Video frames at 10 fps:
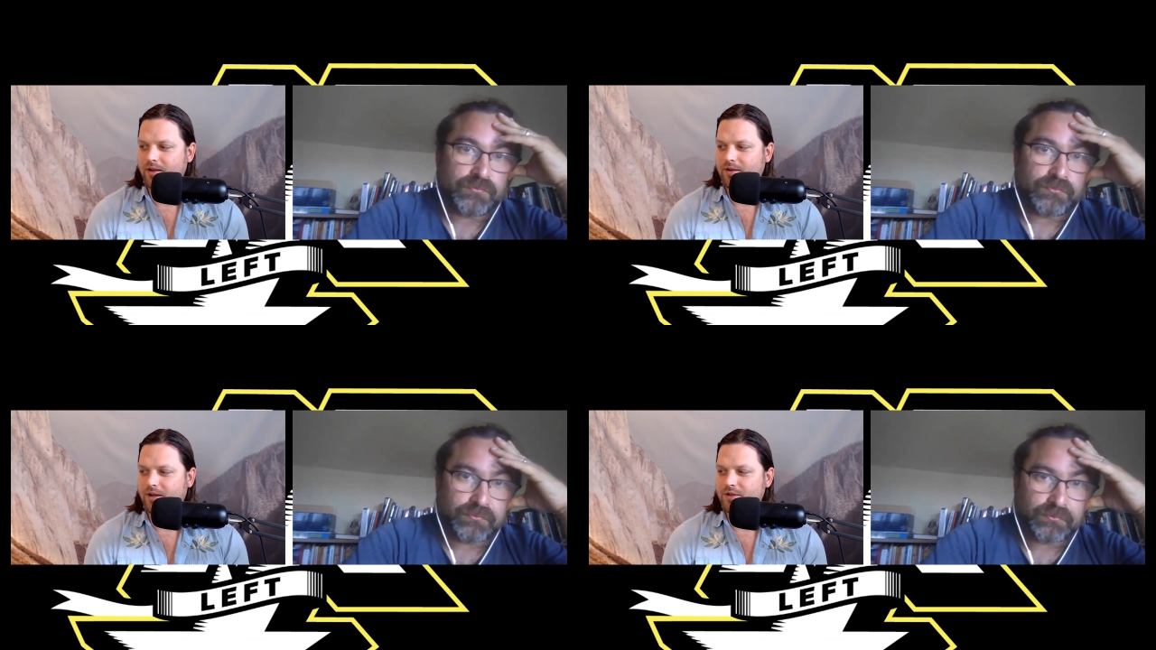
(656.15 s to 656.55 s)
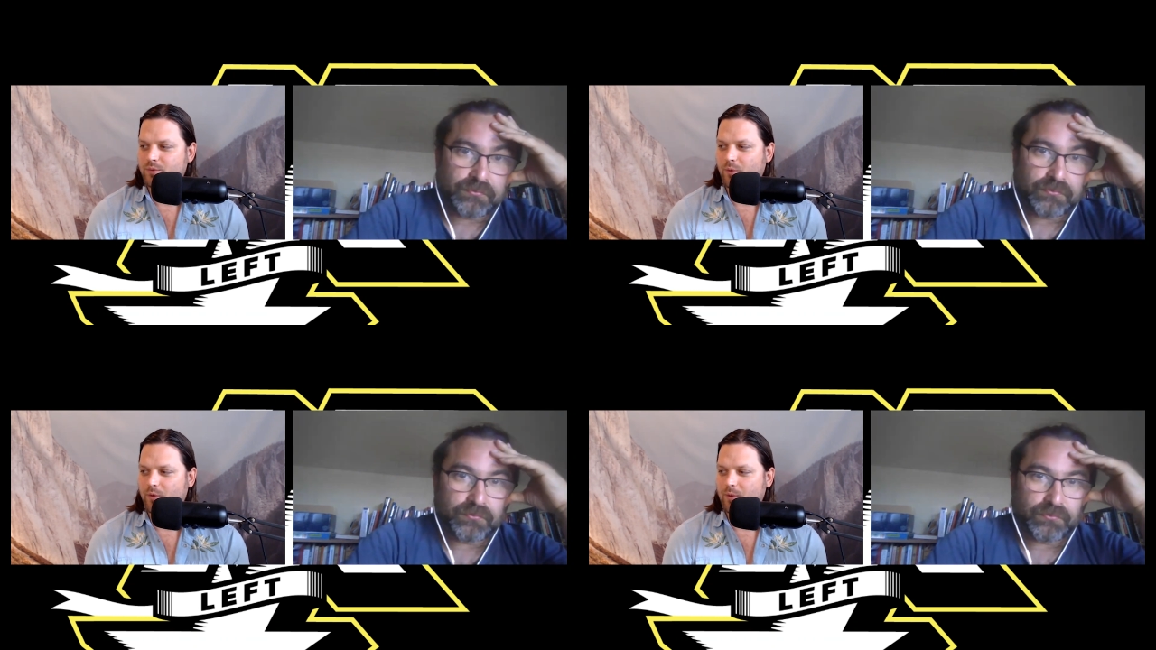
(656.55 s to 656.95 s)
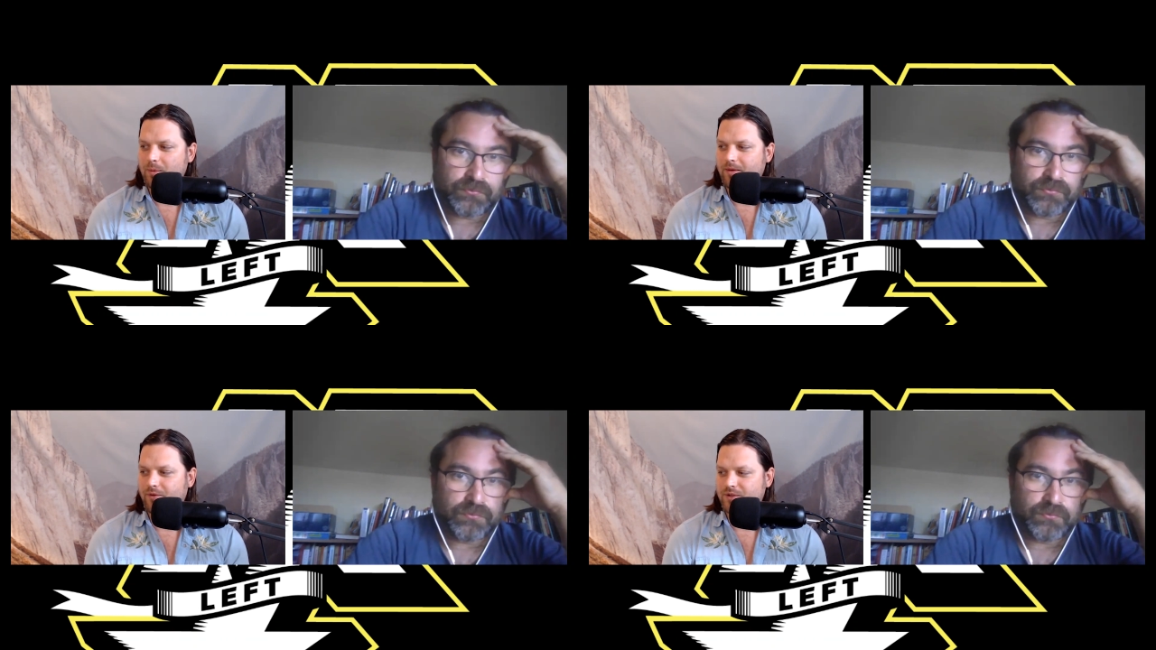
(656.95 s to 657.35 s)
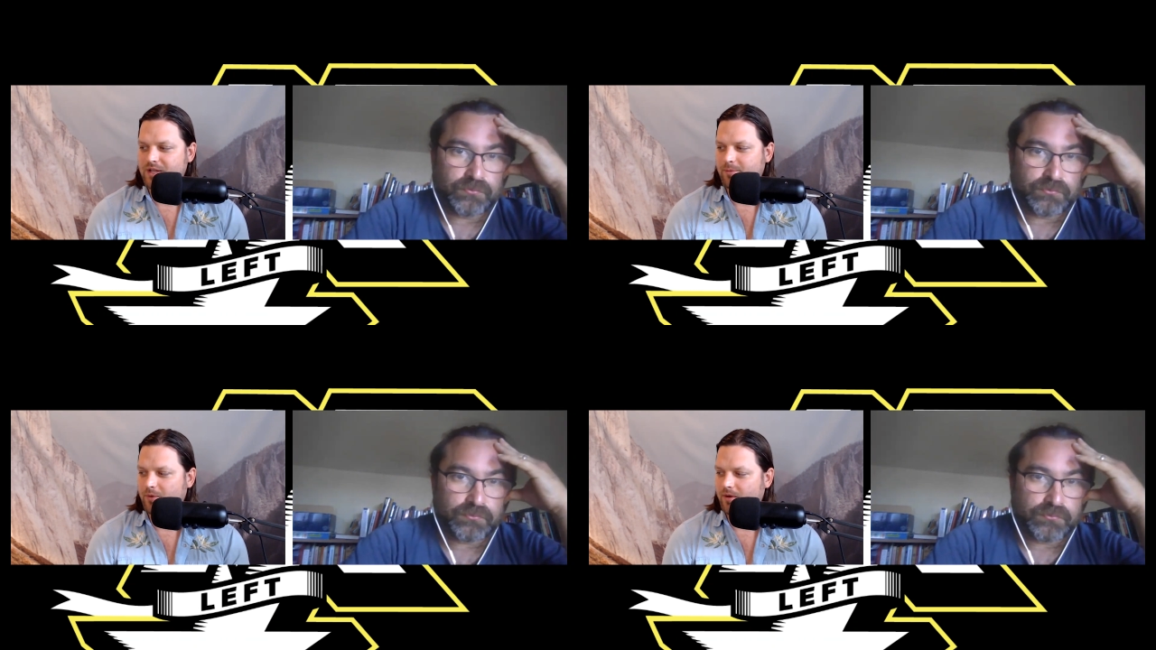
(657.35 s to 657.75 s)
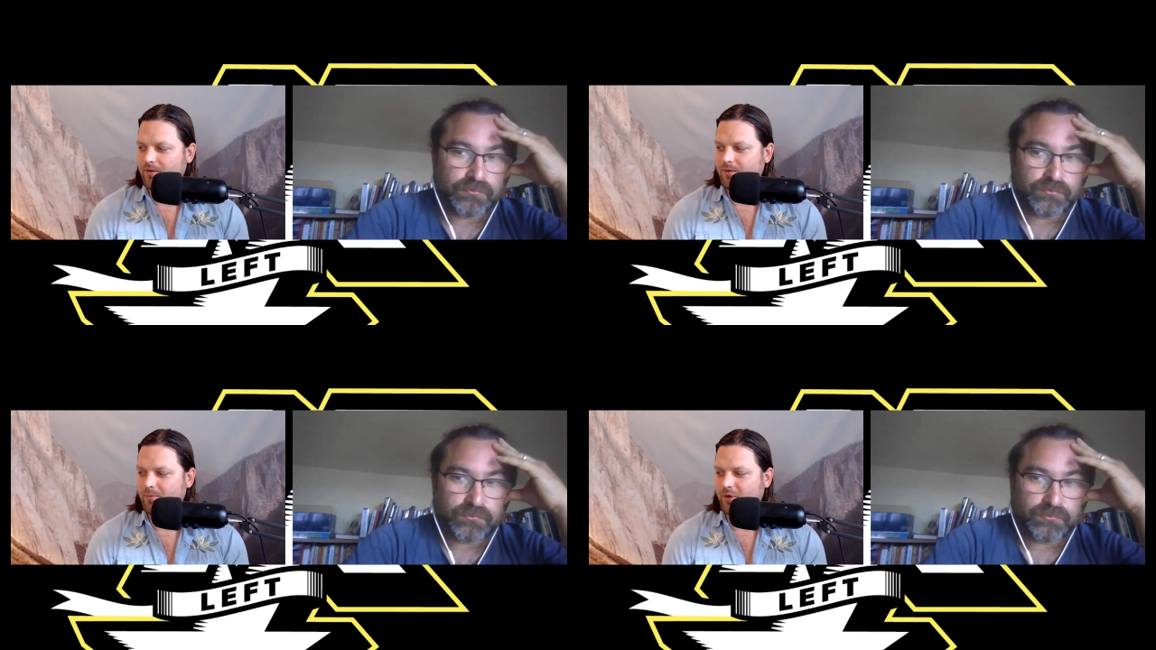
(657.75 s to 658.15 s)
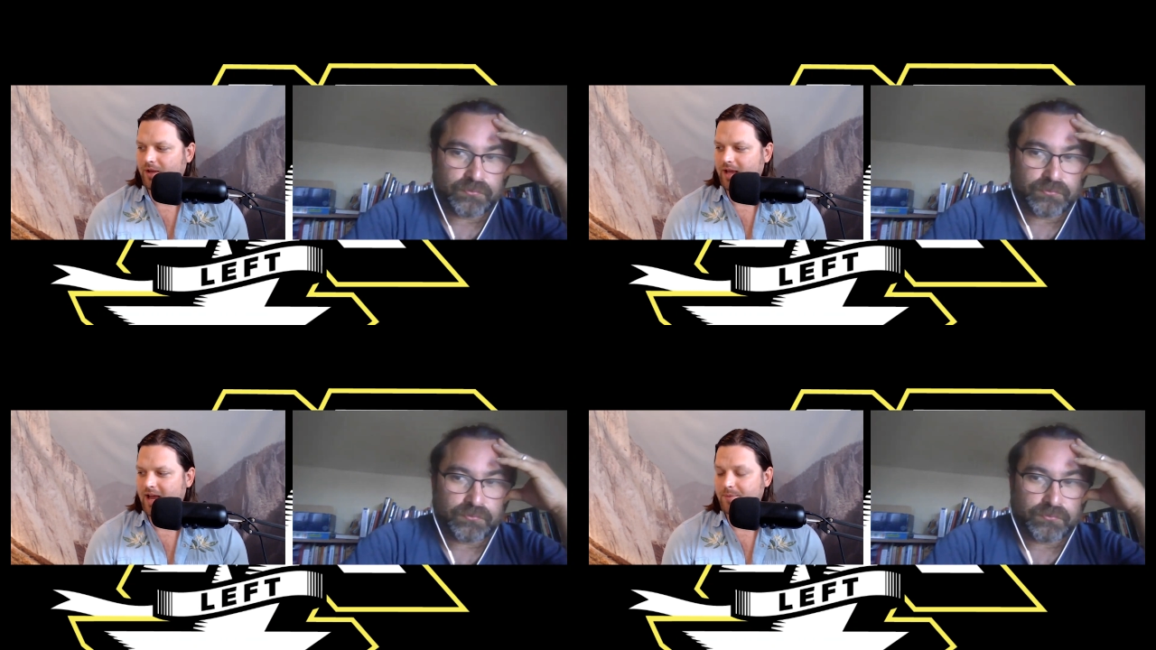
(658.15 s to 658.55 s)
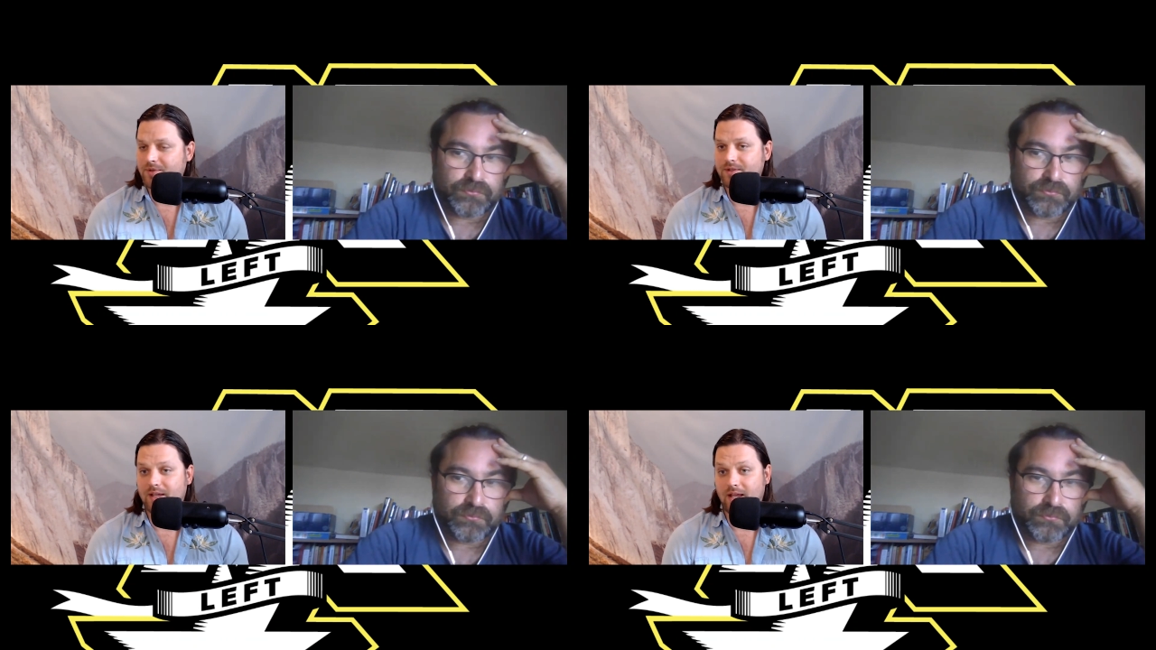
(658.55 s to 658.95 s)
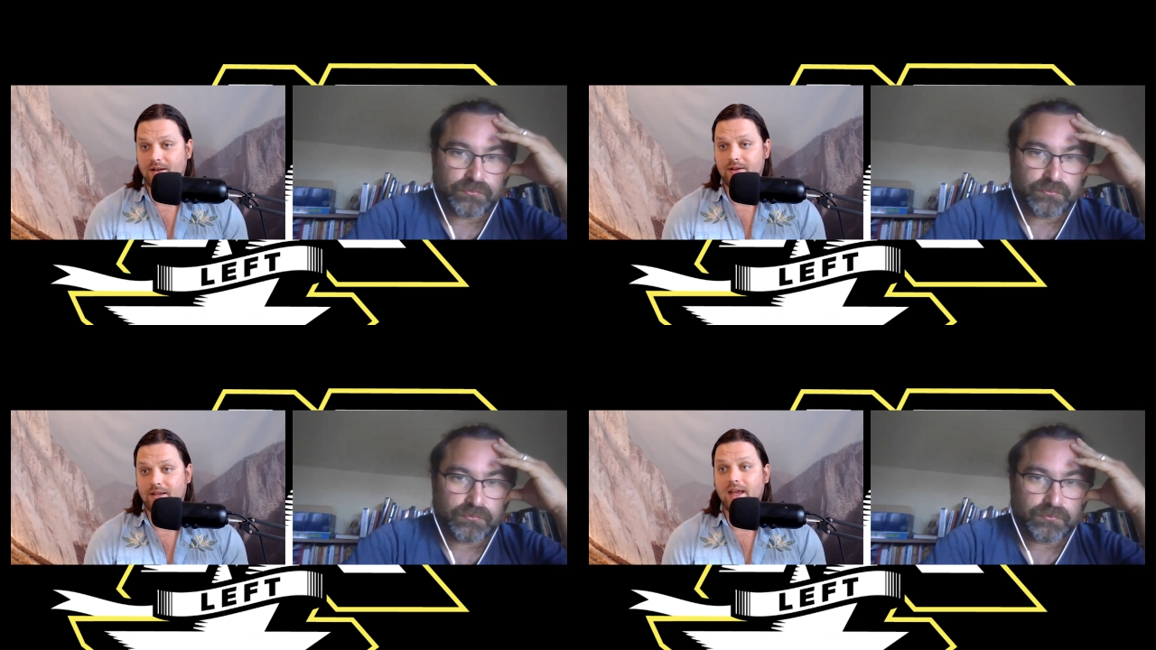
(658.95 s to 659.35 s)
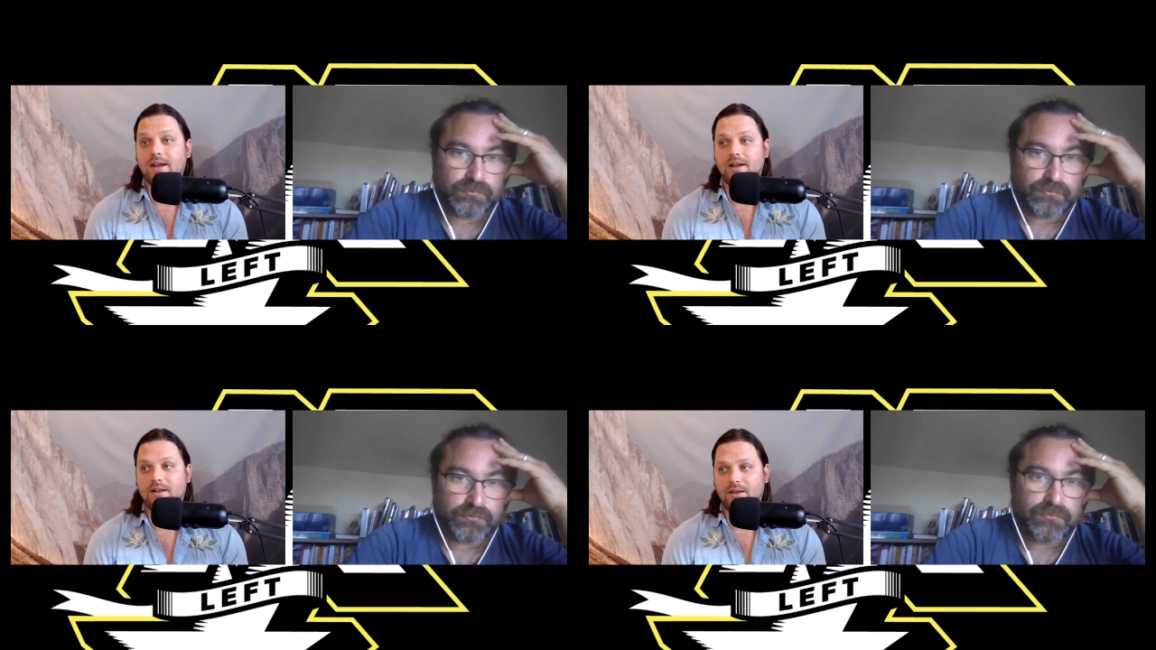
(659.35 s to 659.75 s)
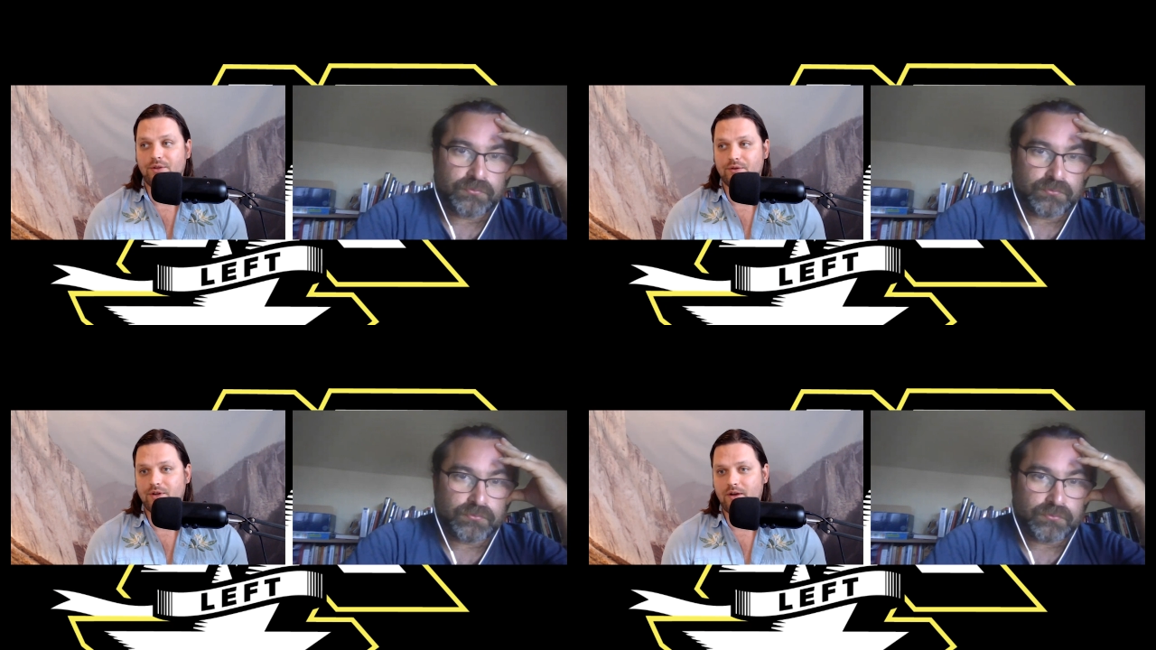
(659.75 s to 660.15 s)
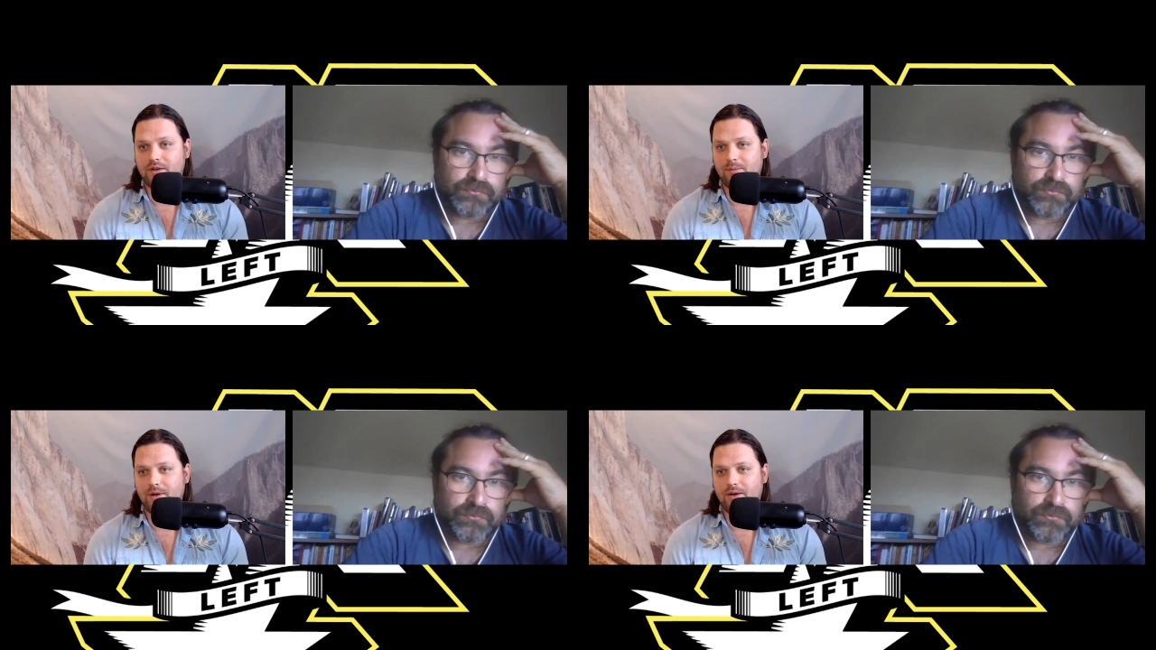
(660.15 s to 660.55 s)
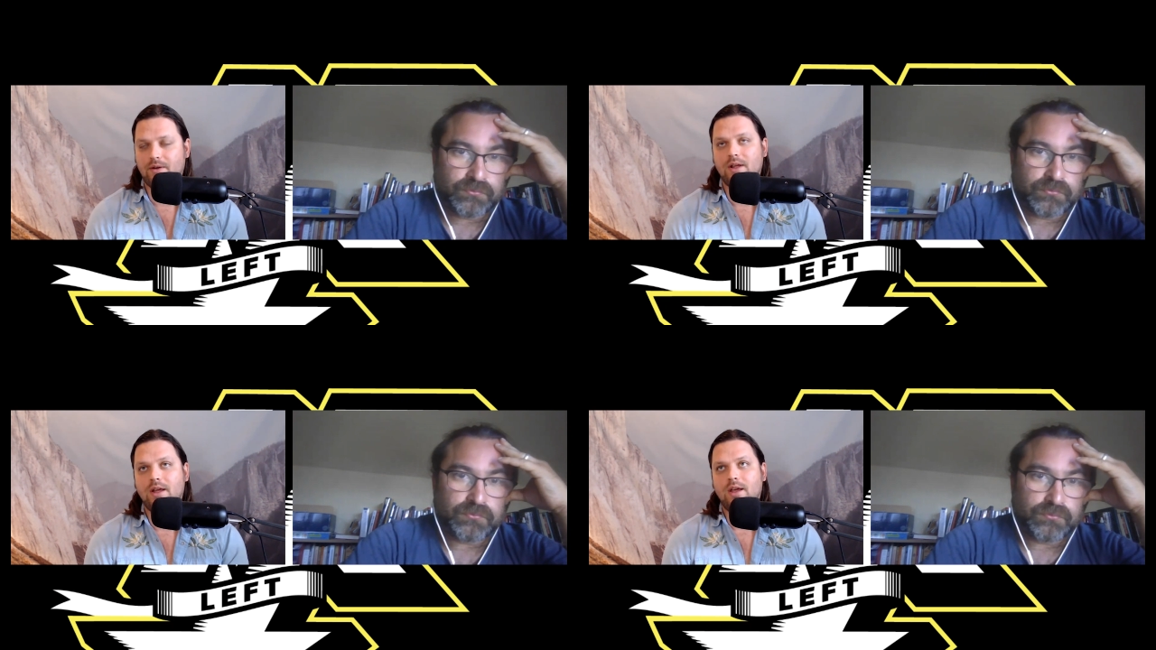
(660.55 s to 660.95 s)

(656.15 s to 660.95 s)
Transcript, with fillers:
Speaker 1: does worry me, for example, of a Bernie absence and a candidate like you're talking about,